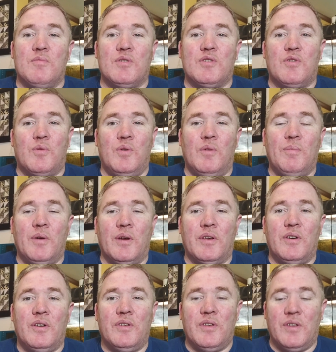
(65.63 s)
Mystery Quilt by
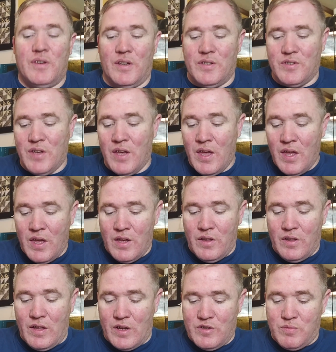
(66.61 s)
Cotton Cuts.
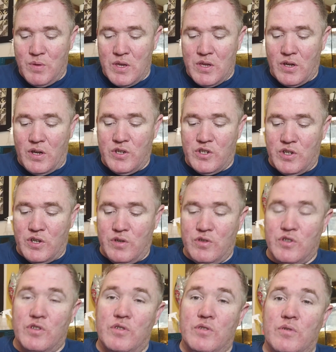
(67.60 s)
Last week I showed
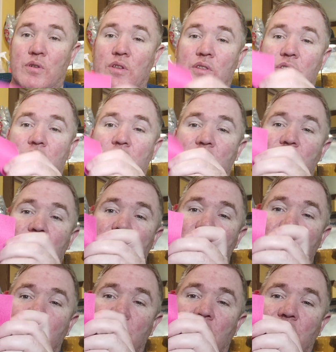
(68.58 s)
you this
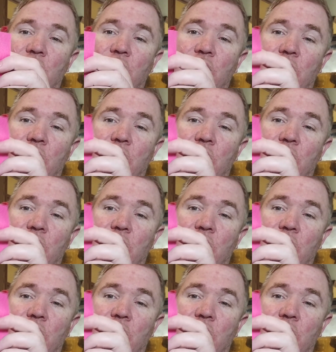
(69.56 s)
little section